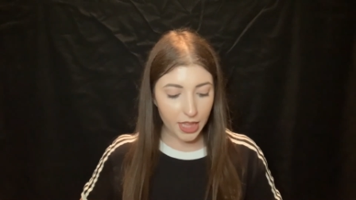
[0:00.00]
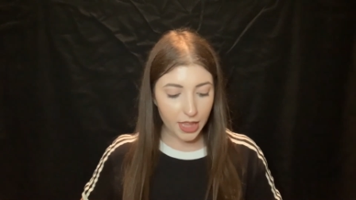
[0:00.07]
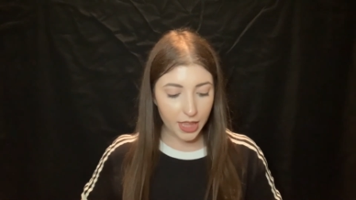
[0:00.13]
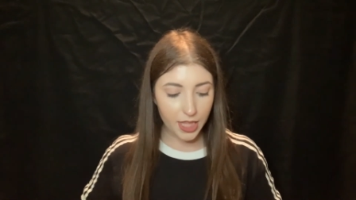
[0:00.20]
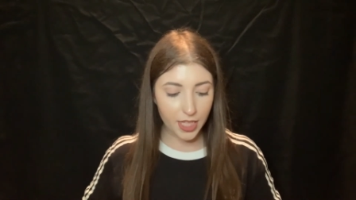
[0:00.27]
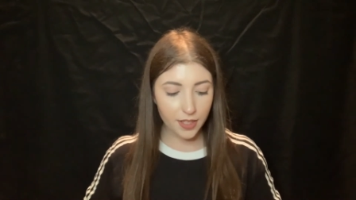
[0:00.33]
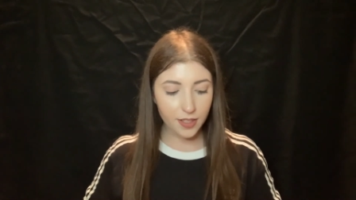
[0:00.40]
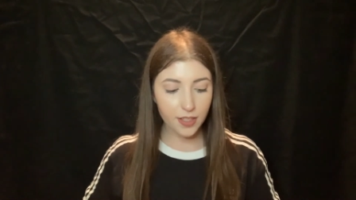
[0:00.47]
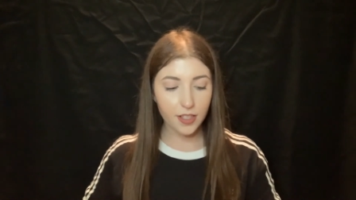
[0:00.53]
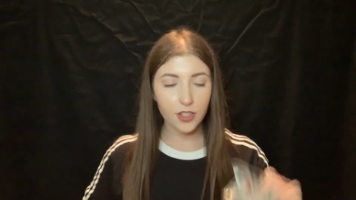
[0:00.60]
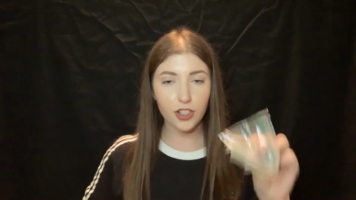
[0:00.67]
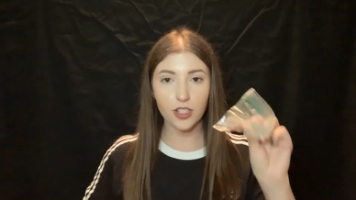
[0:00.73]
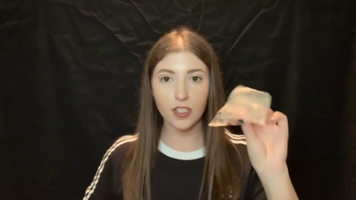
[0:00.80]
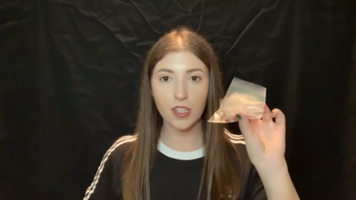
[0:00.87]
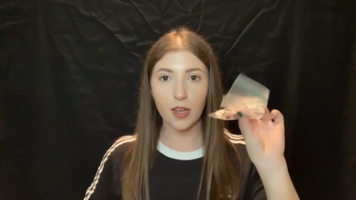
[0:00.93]
This
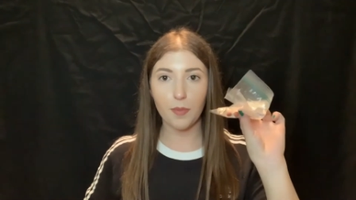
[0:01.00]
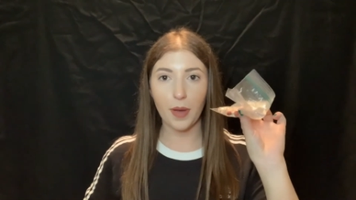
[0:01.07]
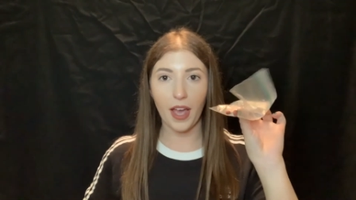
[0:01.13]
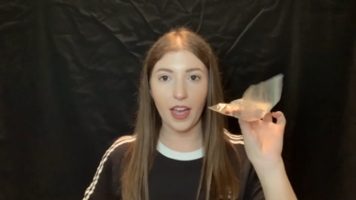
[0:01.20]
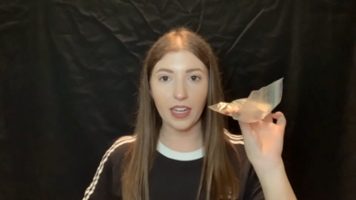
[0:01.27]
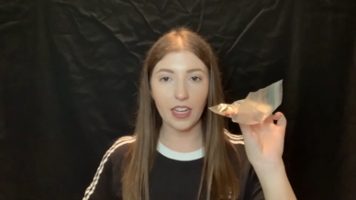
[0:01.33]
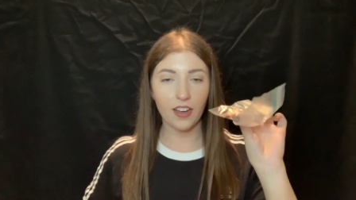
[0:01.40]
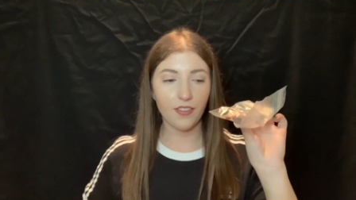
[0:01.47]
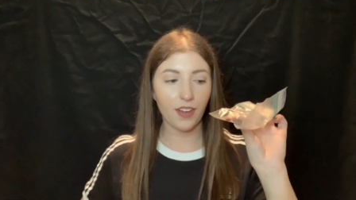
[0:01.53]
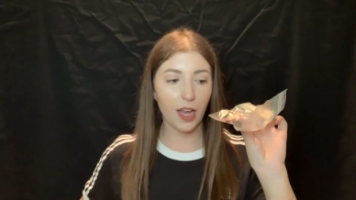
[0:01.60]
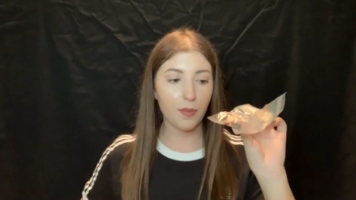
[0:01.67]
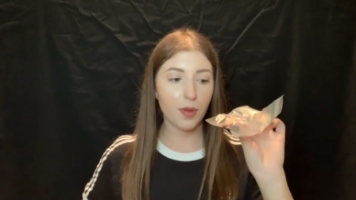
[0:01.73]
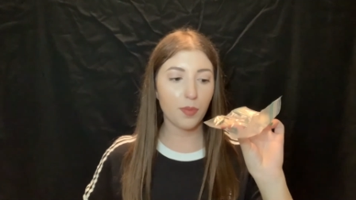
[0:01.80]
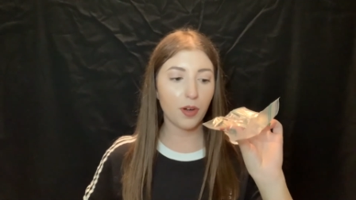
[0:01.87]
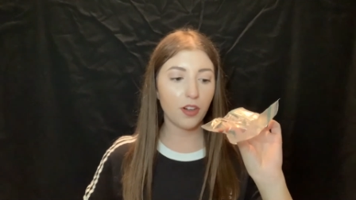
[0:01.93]
is just a bag of
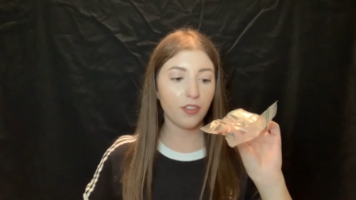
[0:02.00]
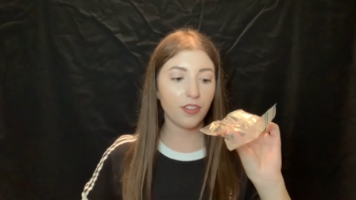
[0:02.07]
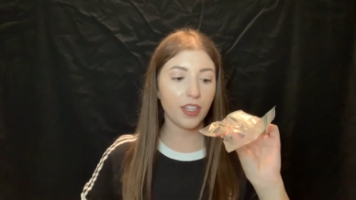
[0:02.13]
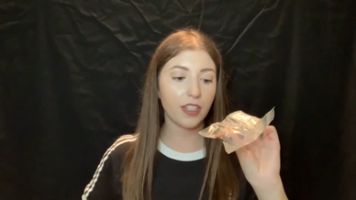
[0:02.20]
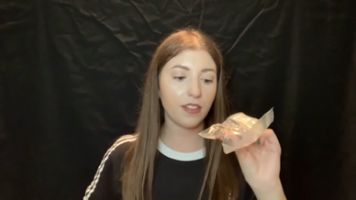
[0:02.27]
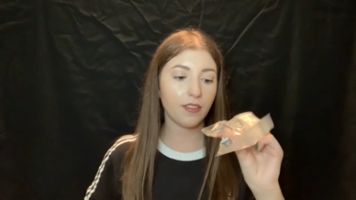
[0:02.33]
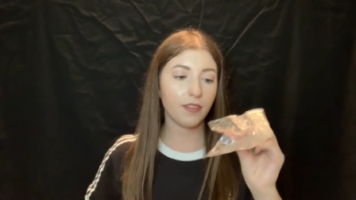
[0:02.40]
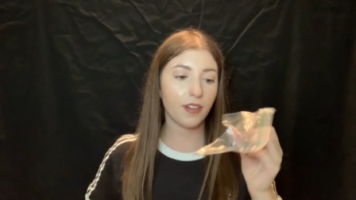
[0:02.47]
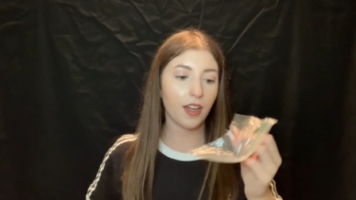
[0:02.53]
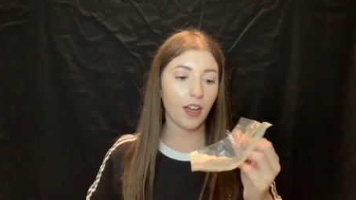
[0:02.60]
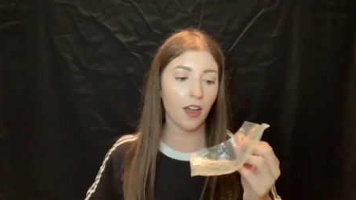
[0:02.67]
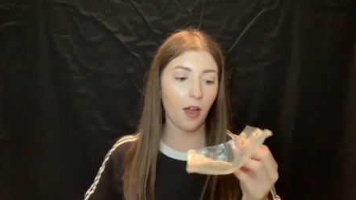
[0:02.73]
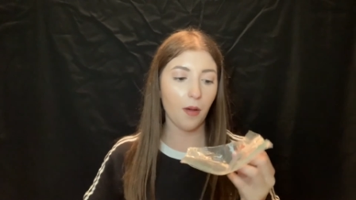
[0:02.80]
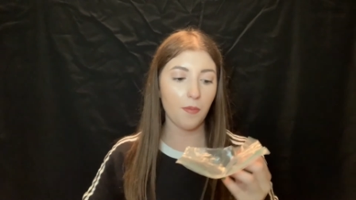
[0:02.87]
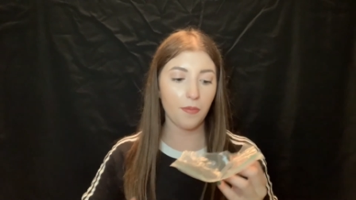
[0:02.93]
ibuprofen.
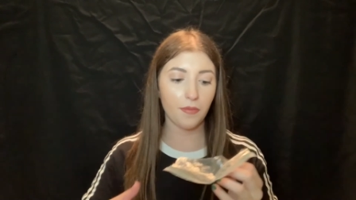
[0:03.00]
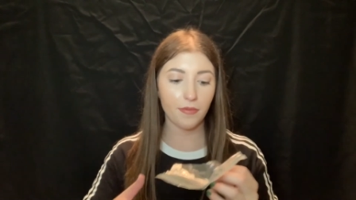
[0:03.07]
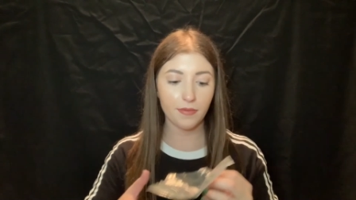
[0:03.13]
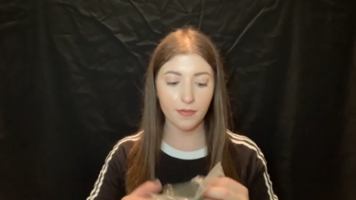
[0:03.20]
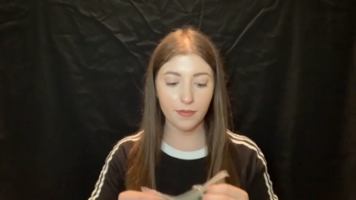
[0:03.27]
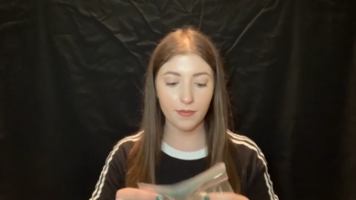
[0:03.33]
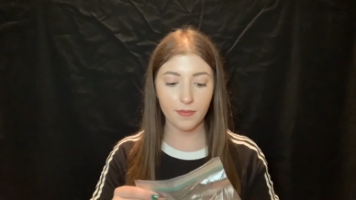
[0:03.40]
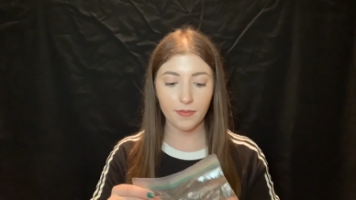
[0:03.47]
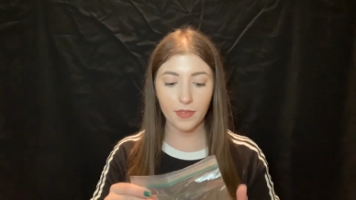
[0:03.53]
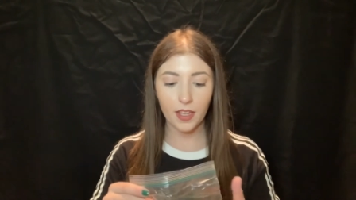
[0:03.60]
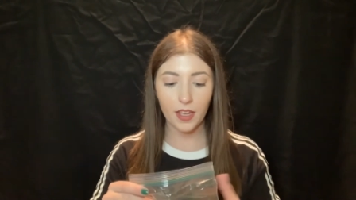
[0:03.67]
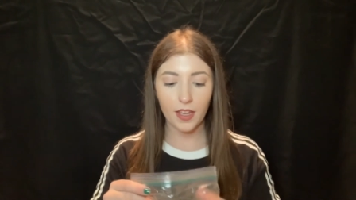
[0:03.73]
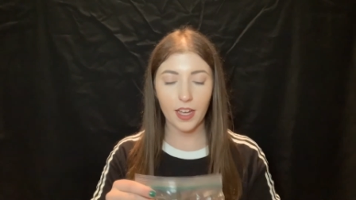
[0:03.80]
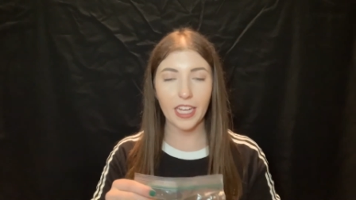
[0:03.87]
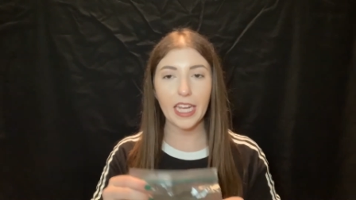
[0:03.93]

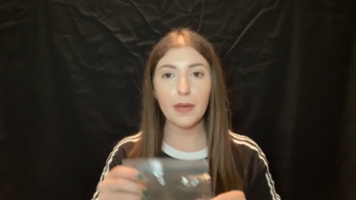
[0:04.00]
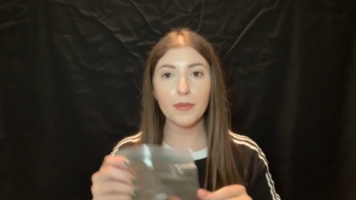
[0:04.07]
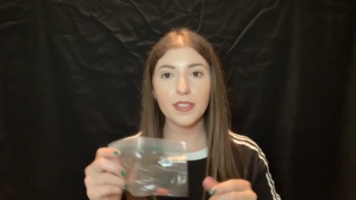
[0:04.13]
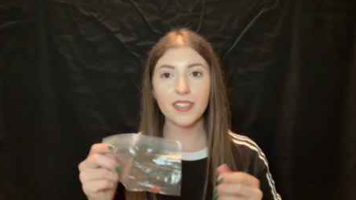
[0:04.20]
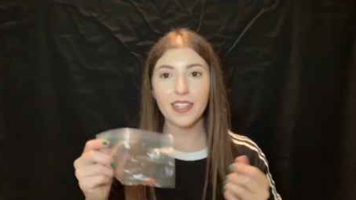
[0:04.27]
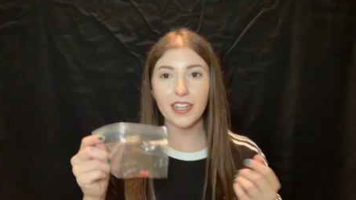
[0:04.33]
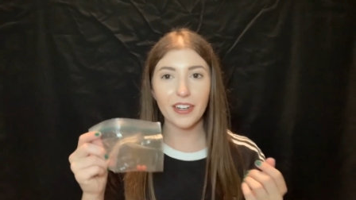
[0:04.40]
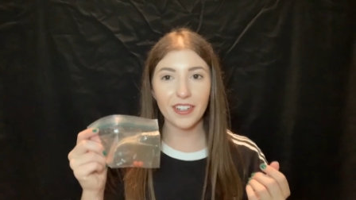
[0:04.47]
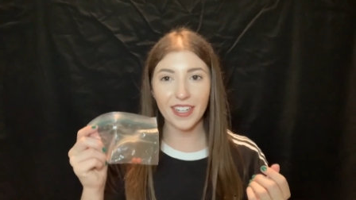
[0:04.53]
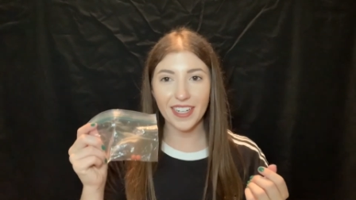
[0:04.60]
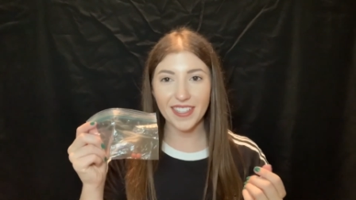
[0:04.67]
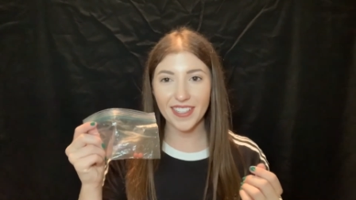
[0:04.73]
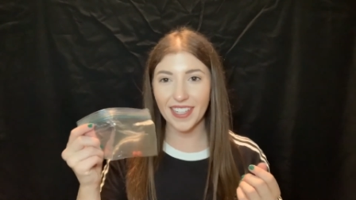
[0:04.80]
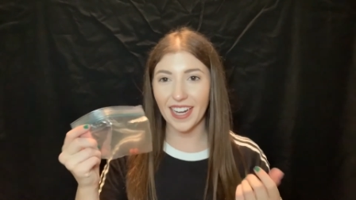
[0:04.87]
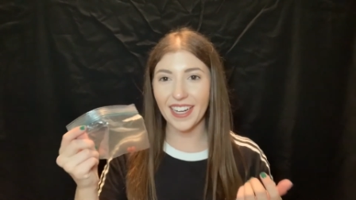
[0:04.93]
I keep this in here in
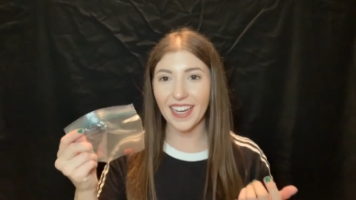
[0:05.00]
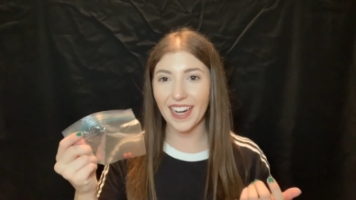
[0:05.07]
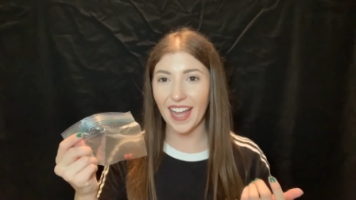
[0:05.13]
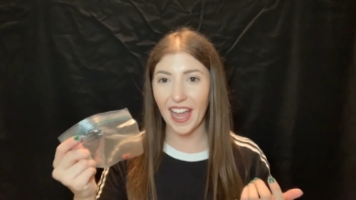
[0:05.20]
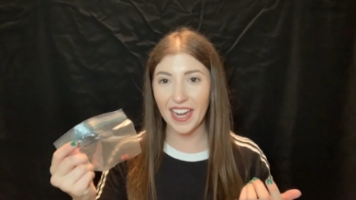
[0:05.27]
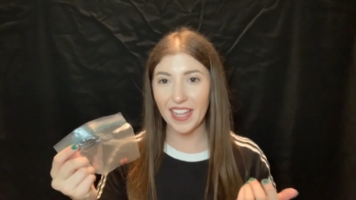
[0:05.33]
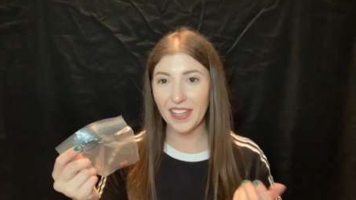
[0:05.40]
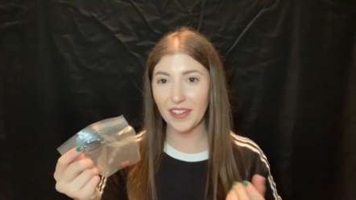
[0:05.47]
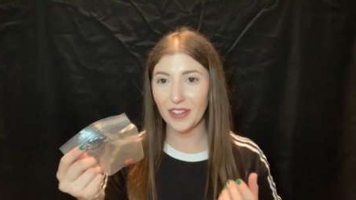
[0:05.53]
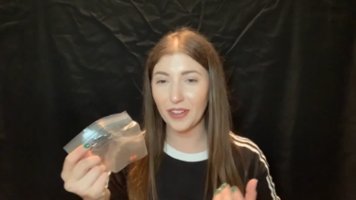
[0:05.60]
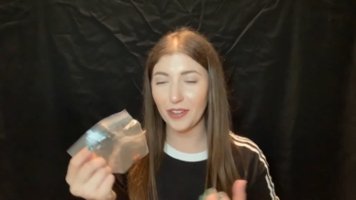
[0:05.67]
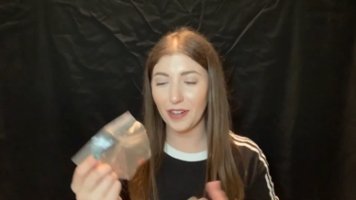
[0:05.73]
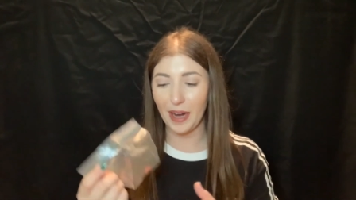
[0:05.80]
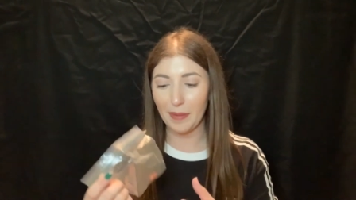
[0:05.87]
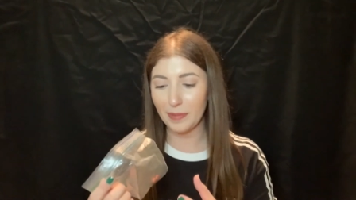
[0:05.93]
case like I get a headache or
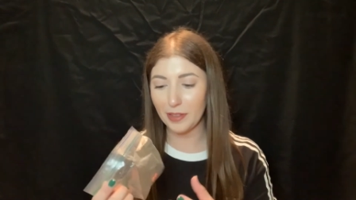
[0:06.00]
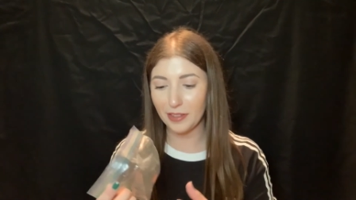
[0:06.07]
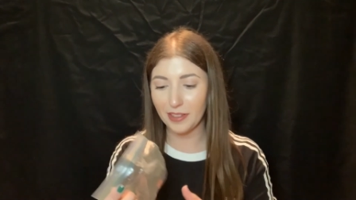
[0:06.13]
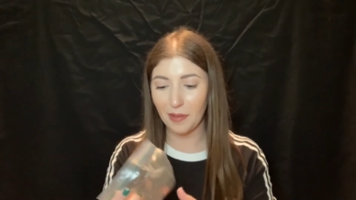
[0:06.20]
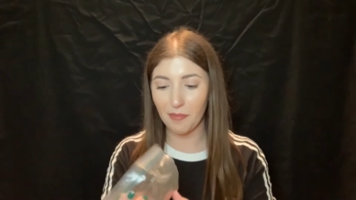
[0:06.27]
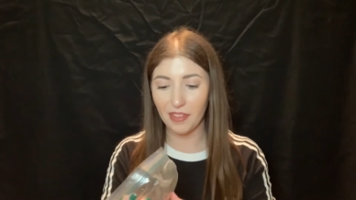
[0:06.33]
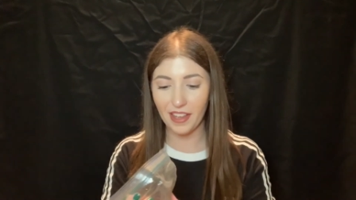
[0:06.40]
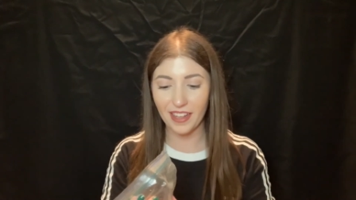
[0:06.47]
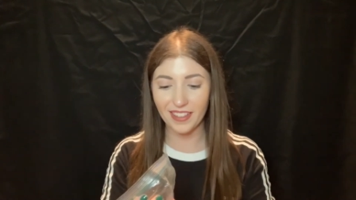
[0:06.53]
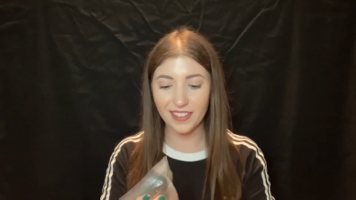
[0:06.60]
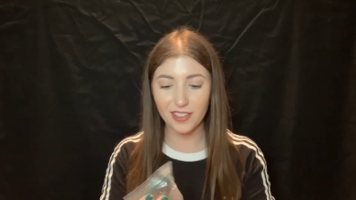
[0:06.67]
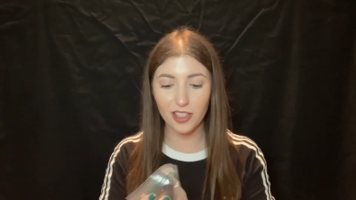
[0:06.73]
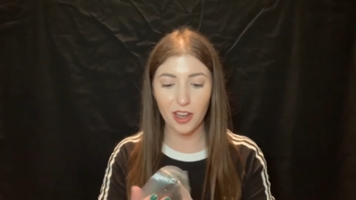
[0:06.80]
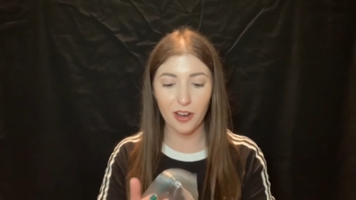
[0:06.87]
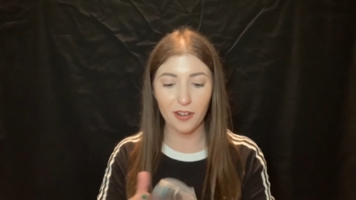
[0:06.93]
cramps or
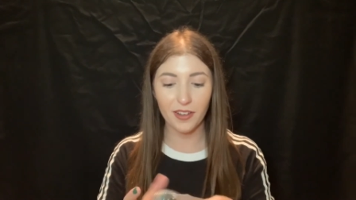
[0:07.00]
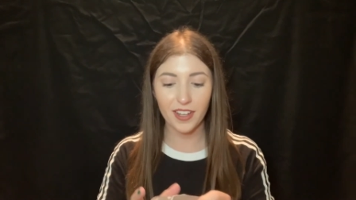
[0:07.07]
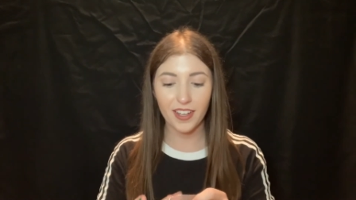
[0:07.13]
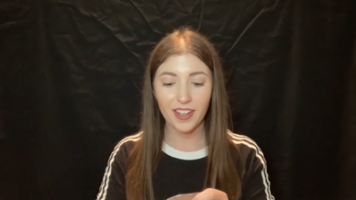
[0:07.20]
something. So